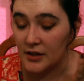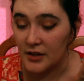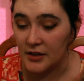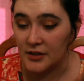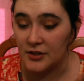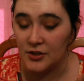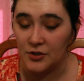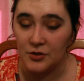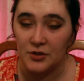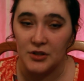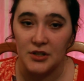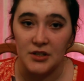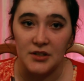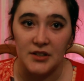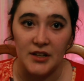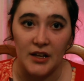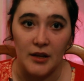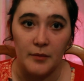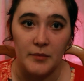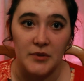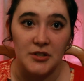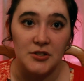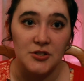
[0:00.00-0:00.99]
you could
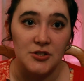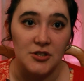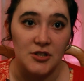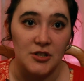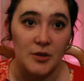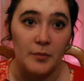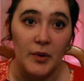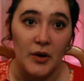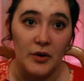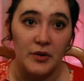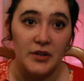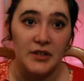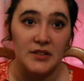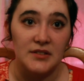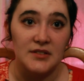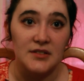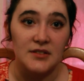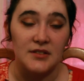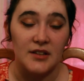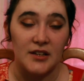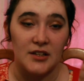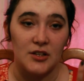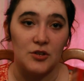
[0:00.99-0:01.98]
damage your
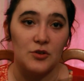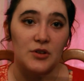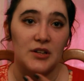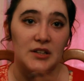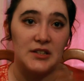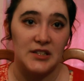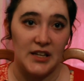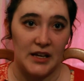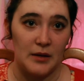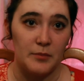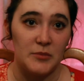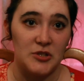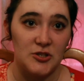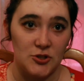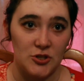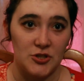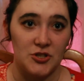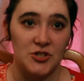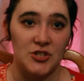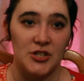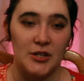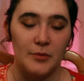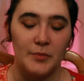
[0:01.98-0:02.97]
components. Like you can damage your
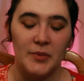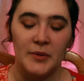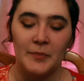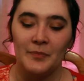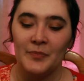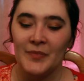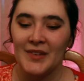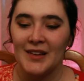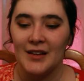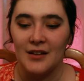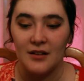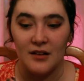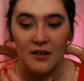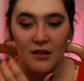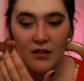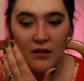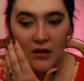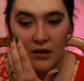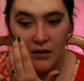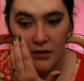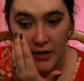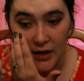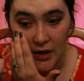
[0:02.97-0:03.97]
ship. Now,
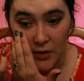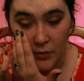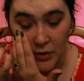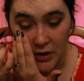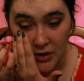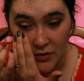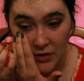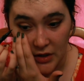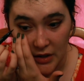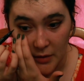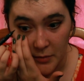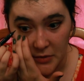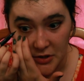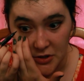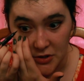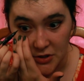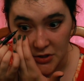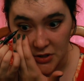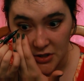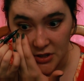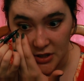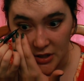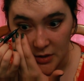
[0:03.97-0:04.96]
luckily, when you damage
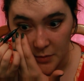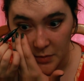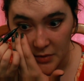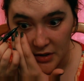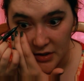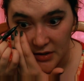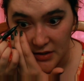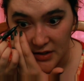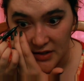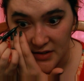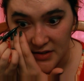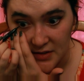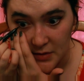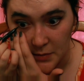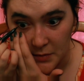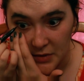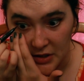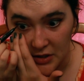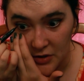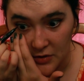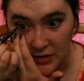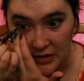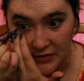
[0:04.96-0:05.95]
your ship, it doesn't
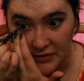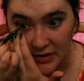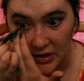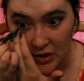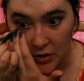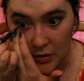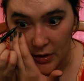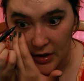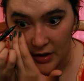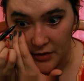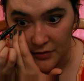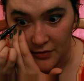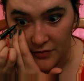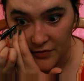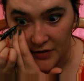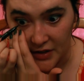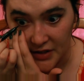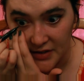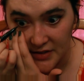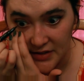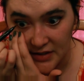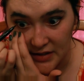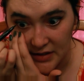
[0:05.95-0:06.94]
mean you have to go out and
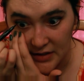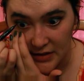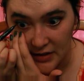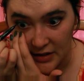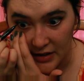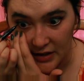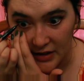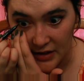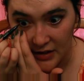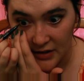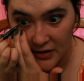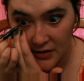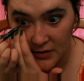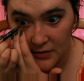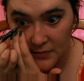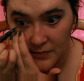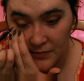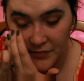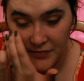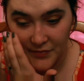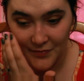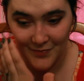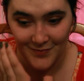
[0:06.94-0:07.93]
fix it. Like,
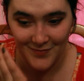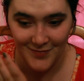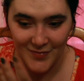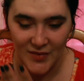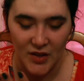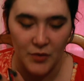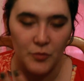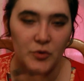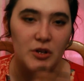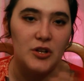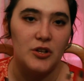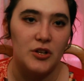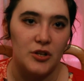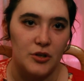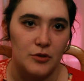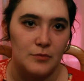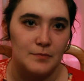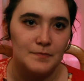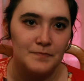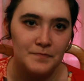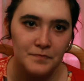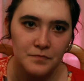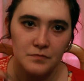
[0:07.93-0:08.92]
well, you
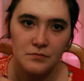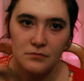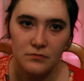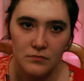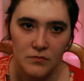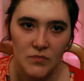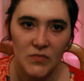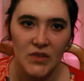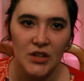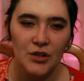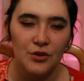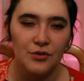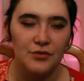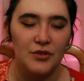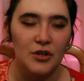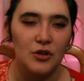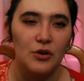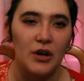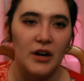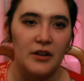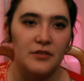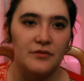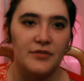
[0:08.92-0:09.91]
do. You have to
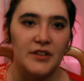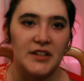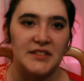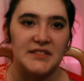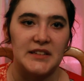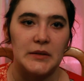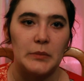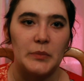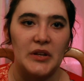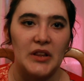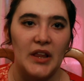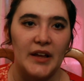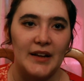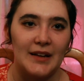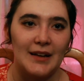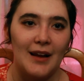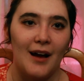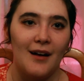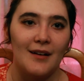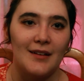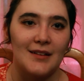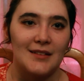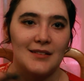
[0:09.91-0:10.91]
go out and fix it, but like not